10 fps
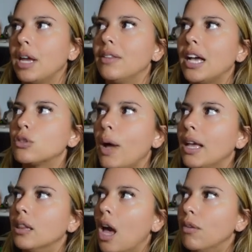And that's why
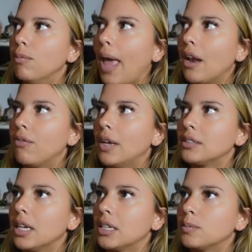I love
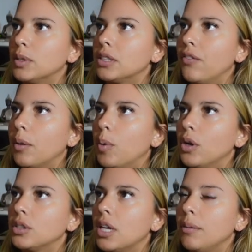manifesting a specific
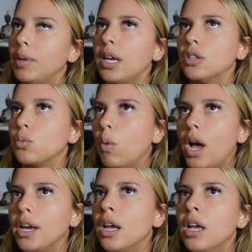person, because
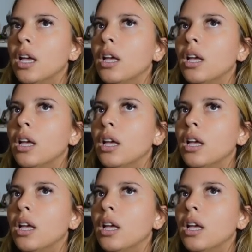one,